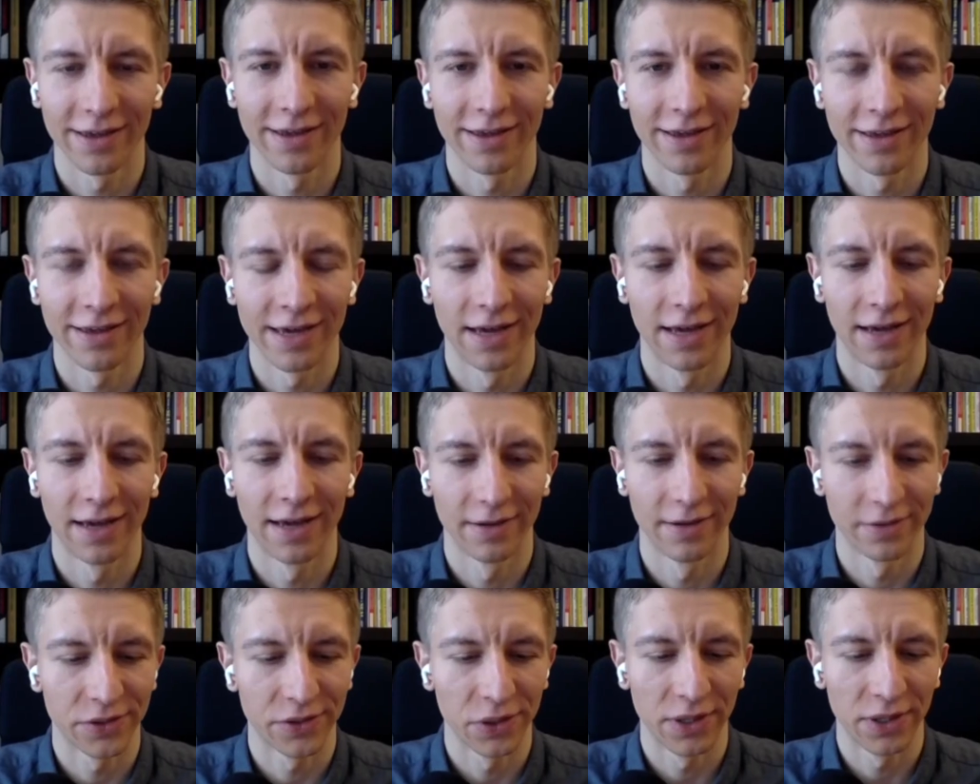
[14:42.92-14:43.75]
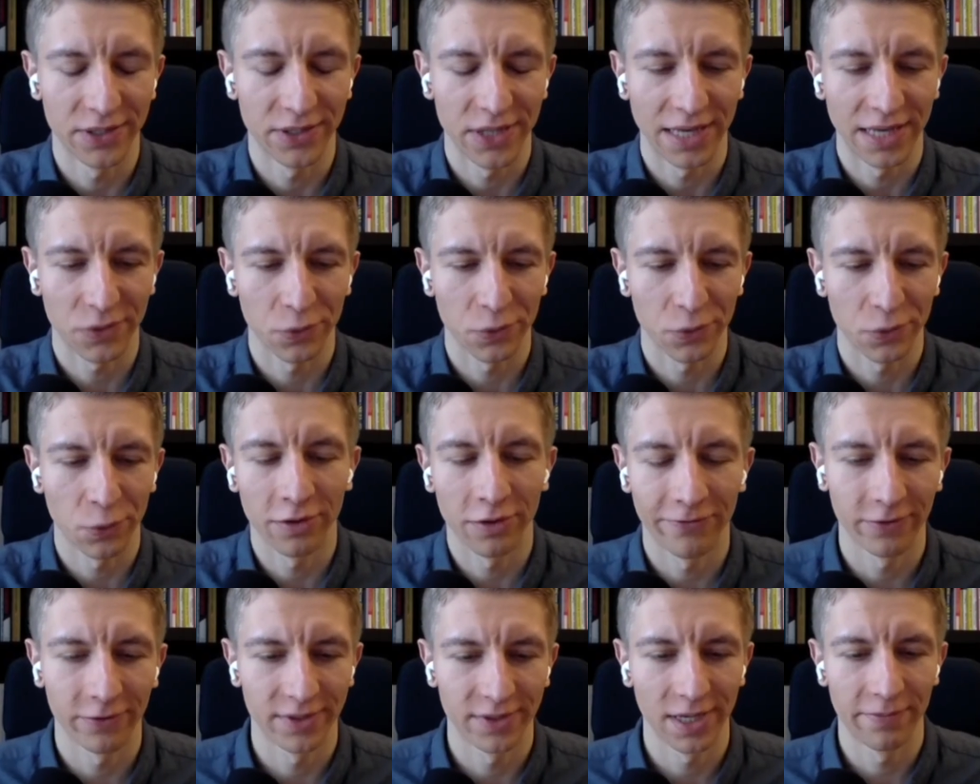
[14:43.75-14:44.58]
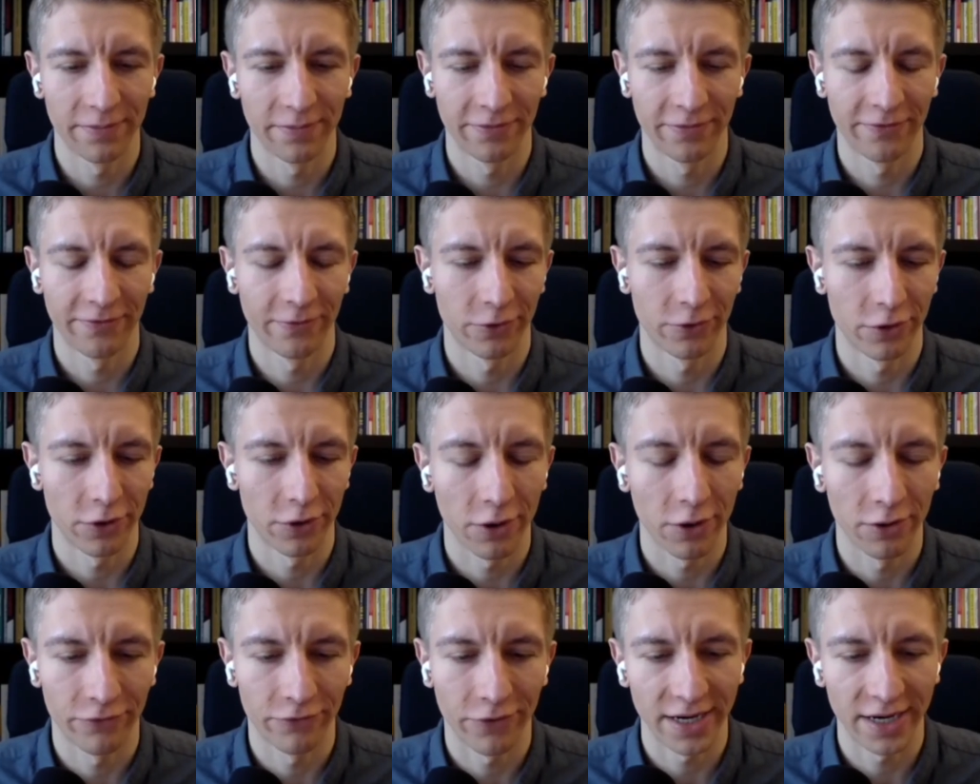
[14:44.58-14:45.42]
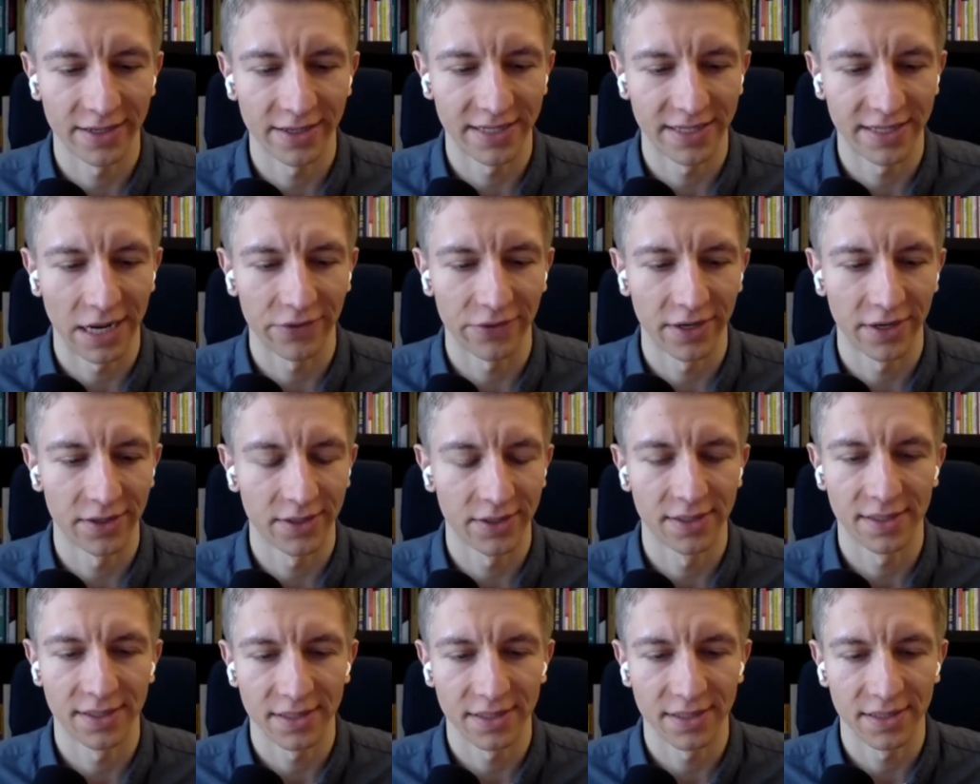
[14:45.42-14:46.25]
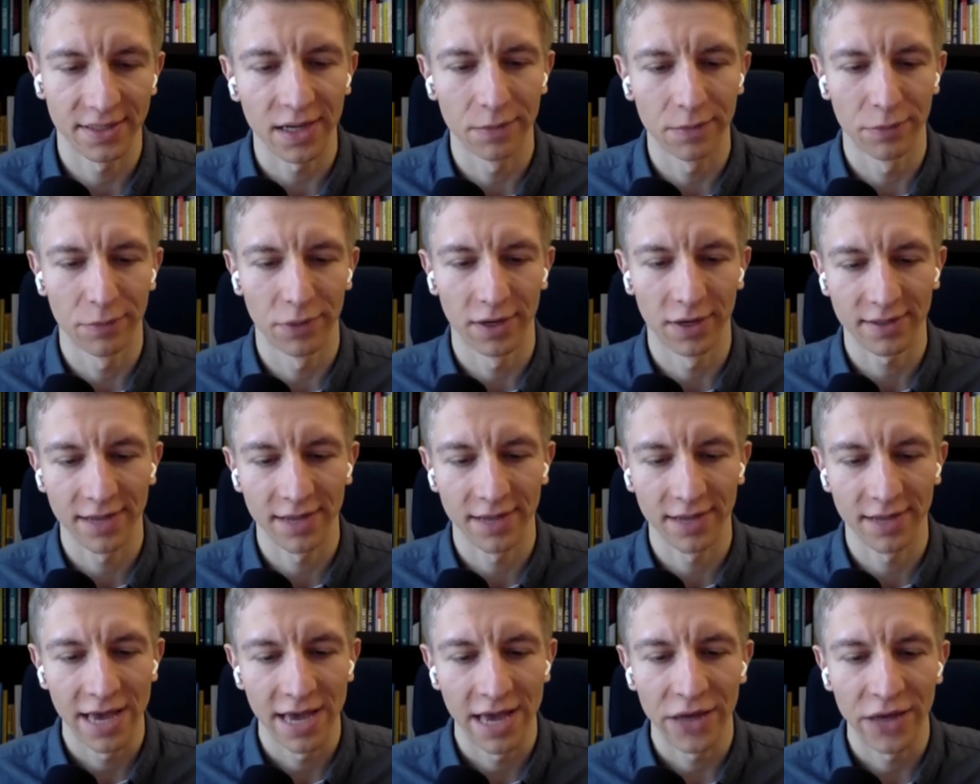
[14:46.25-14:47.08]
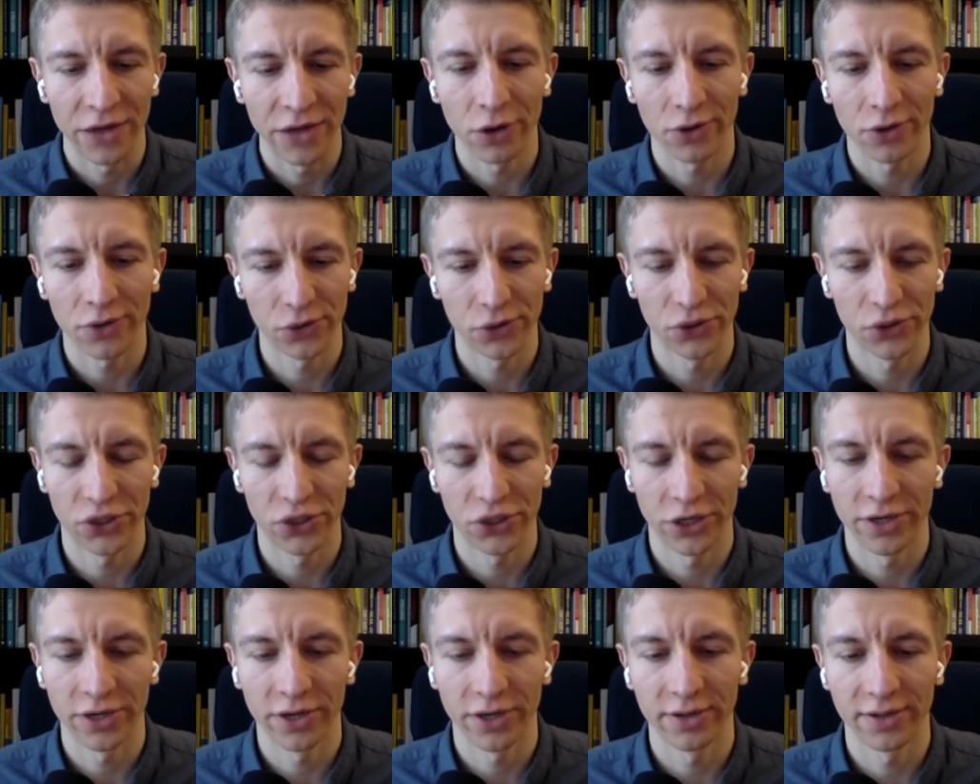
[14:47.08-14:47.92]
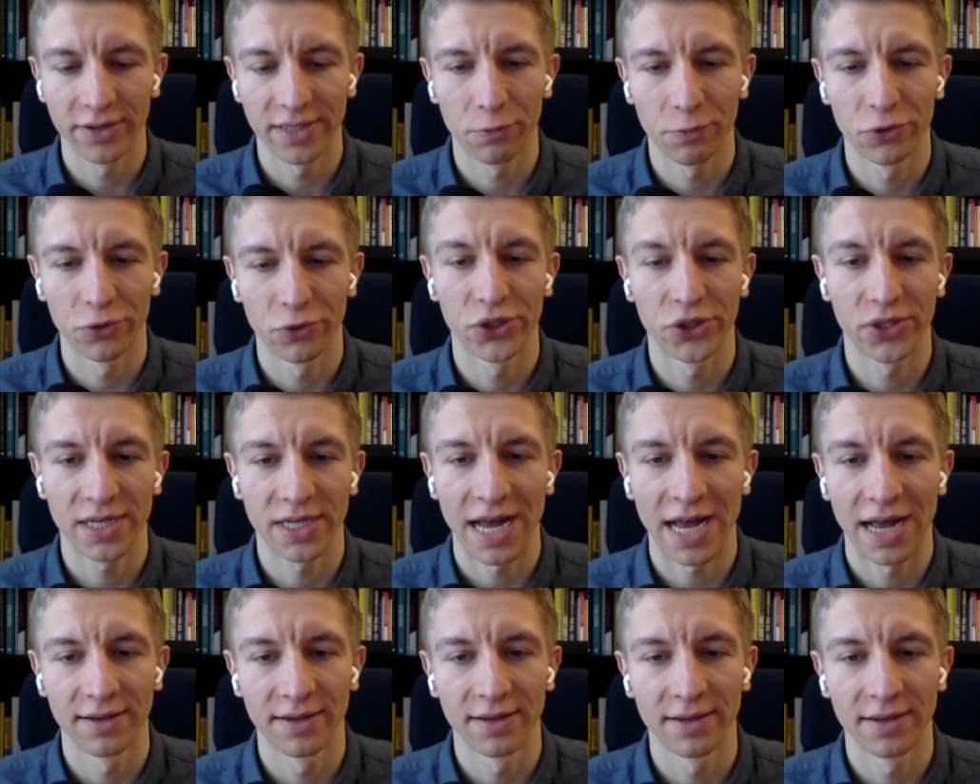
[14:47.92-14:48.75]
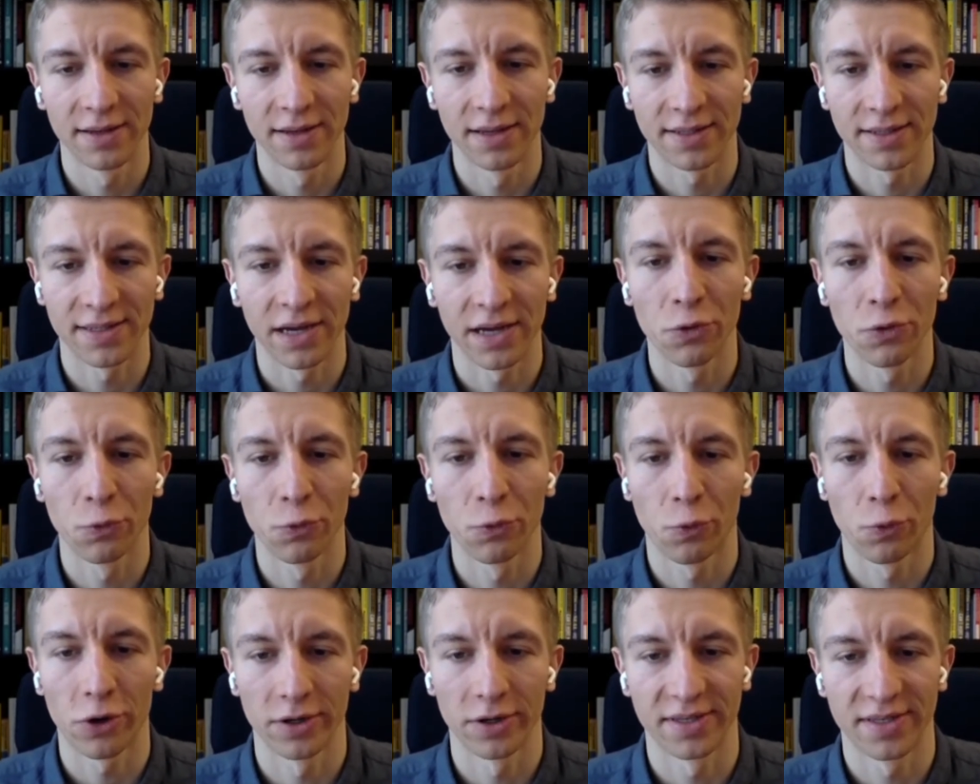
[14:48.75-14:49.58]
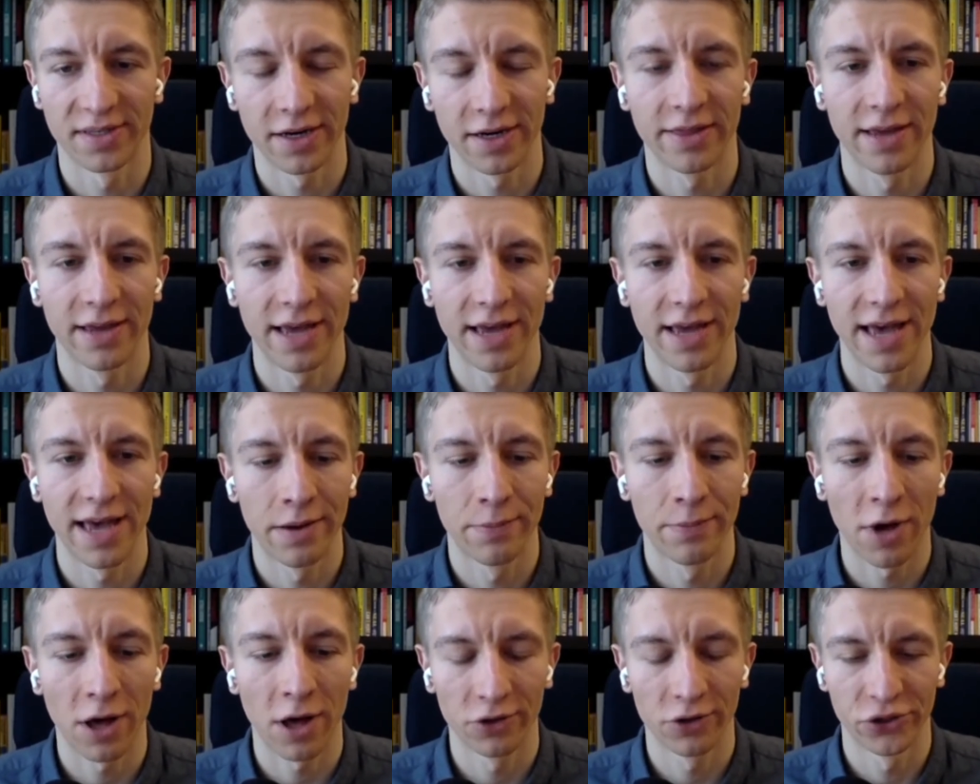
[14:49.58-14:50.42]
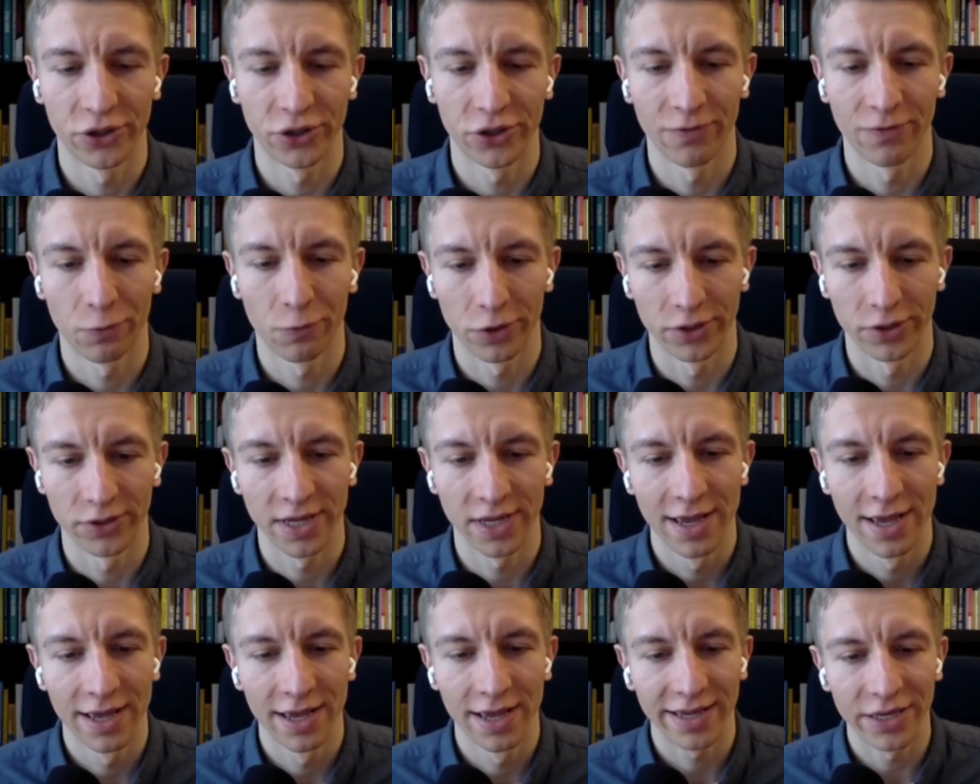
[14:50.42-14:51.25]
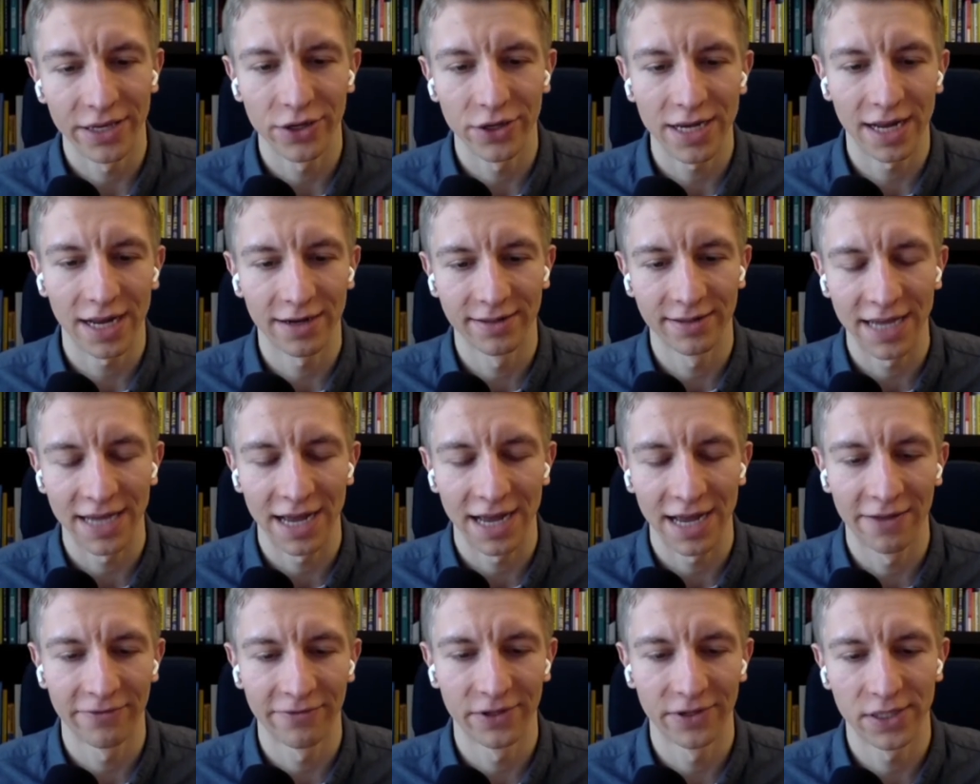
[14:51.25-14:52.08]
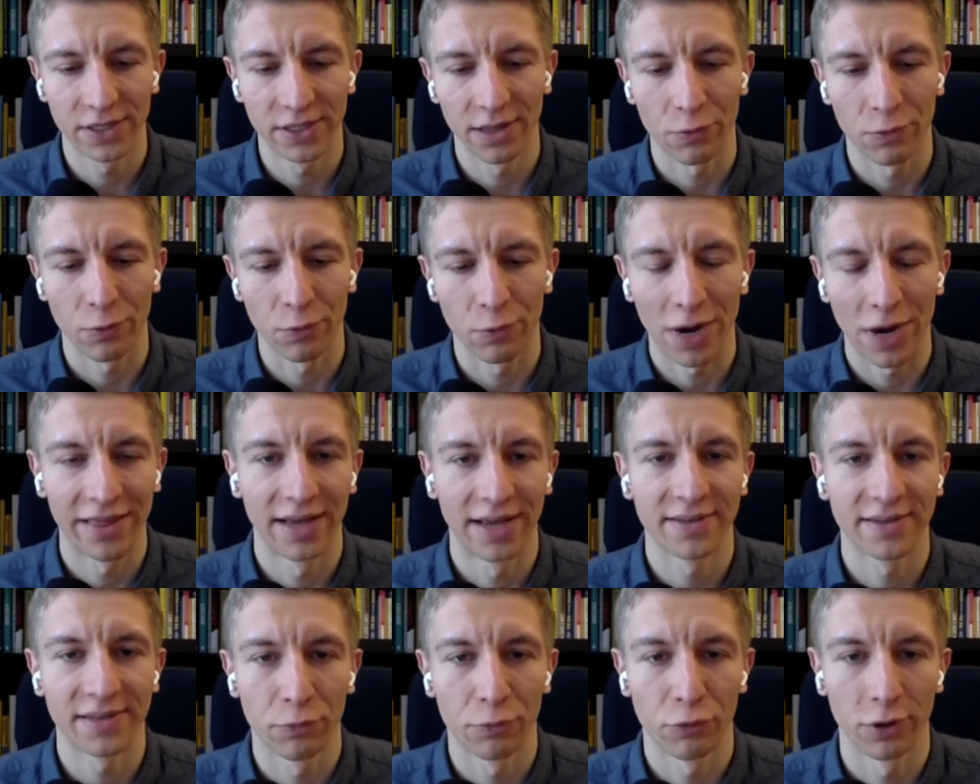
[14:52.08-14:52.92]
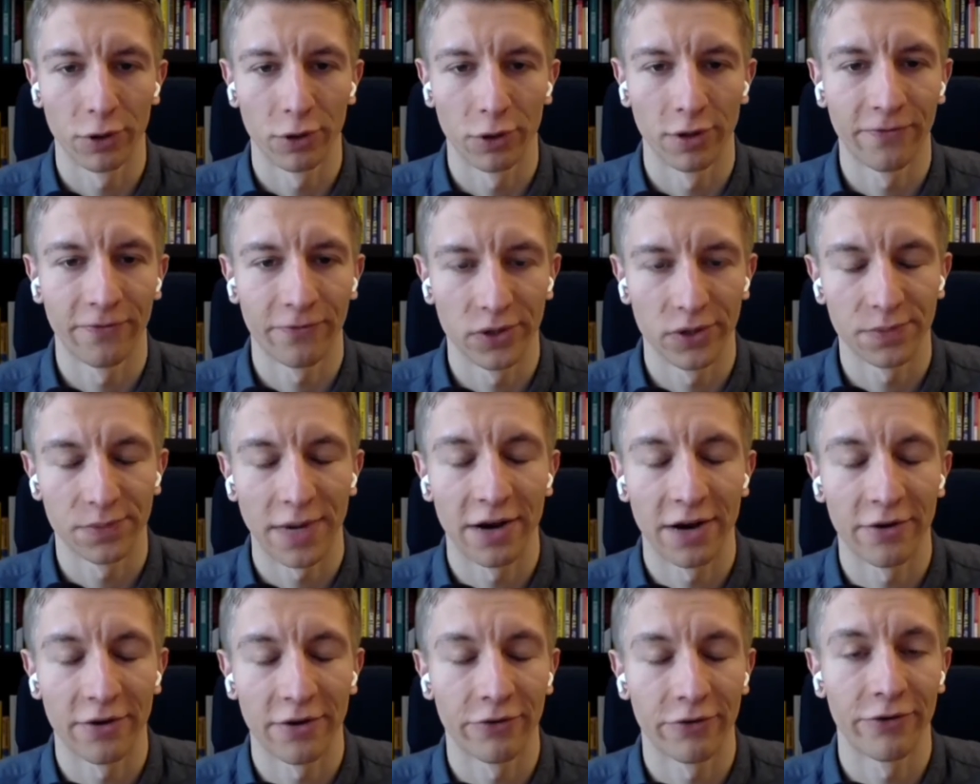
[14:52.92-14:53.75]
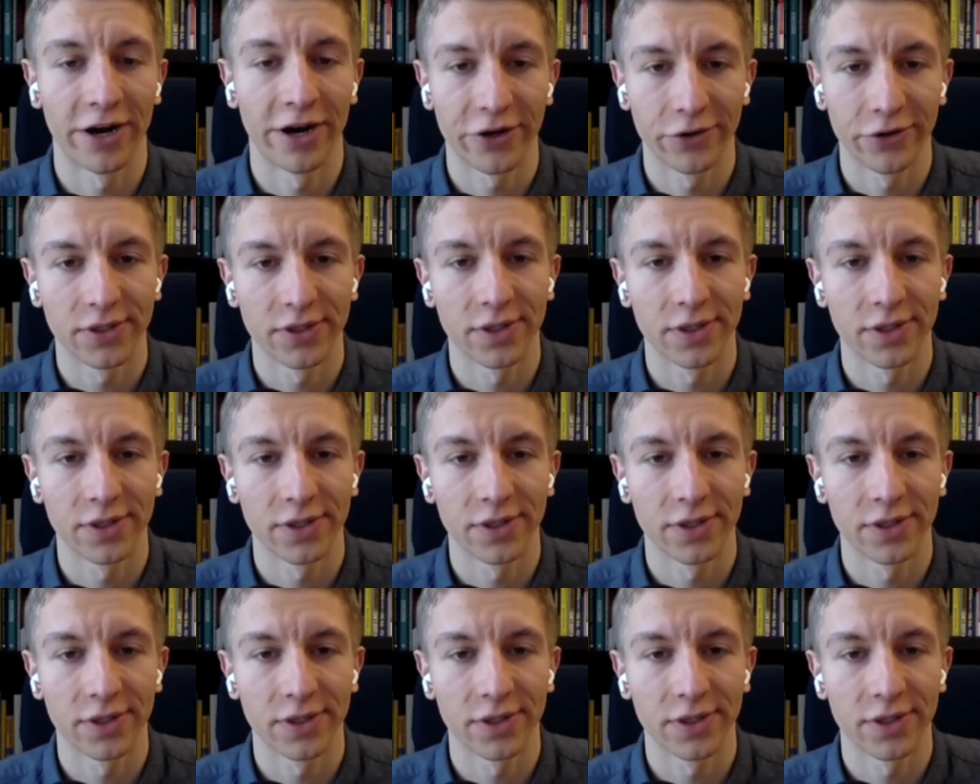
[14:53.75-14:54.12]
Yeah, so, so that's a wonderful tip for all the writers out there is to study books. And you also share yeah. another tip, which is kind of like study words, study the etymology of words. Can you kind of dive into like why that's important for aspiring writers?